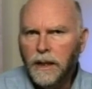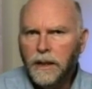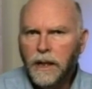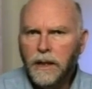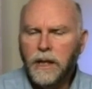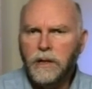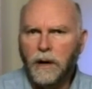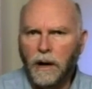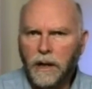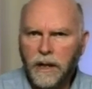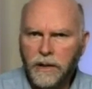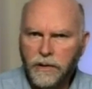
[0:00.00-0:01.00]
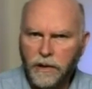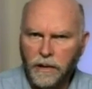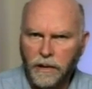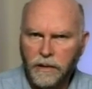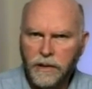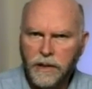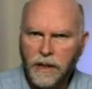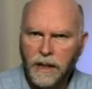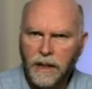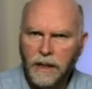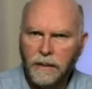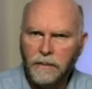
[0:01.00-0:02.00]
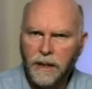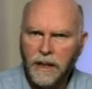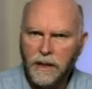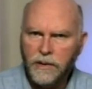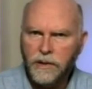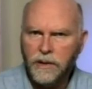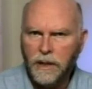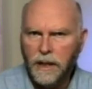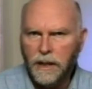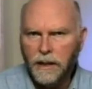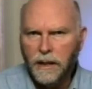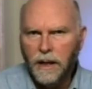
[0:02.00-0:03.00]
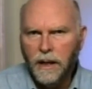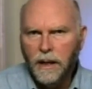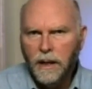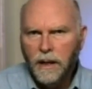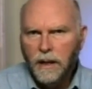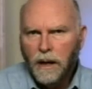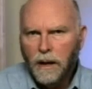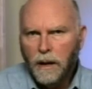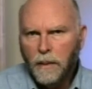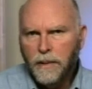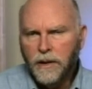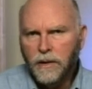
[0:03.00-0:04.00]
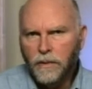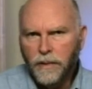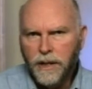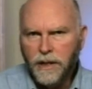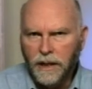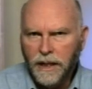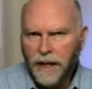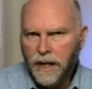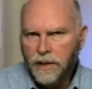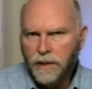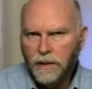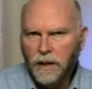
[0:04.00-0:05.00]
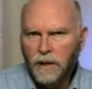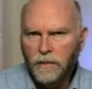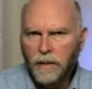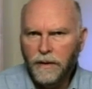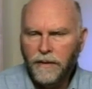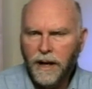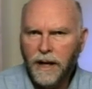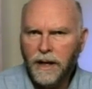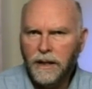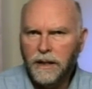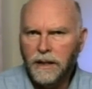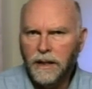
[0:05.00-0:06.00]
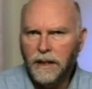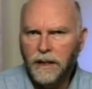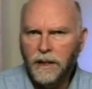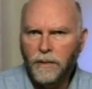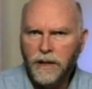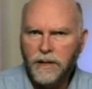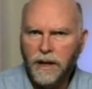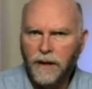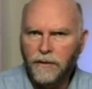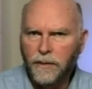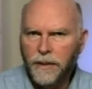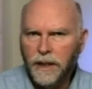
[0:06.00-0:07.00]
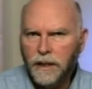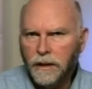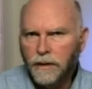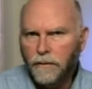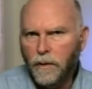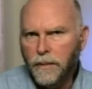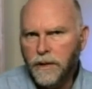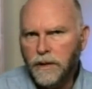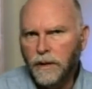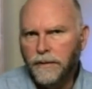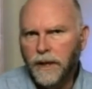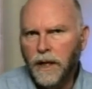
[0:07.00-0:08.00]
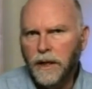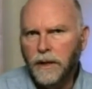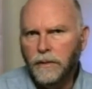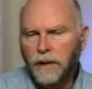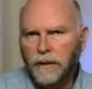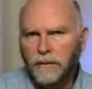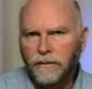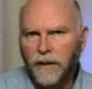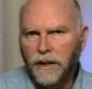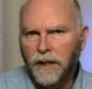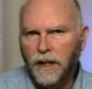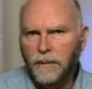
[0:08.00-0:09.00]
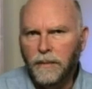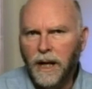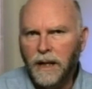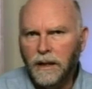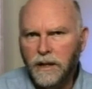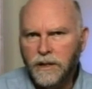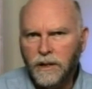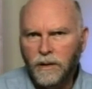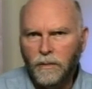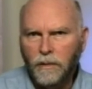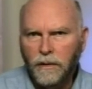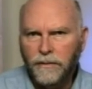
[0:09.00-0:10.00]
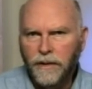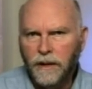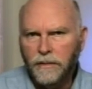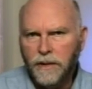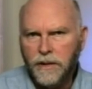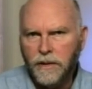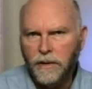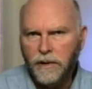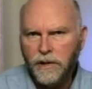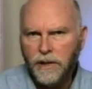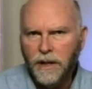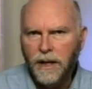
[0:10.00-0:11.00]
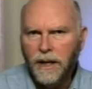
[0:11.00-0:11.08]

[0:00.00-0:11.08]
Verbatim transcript: Th these are concerns uh, because uh, uh, up until recently, as you know, we've had uh, the U.S. government and the former Soviet Union funding biological warfare research.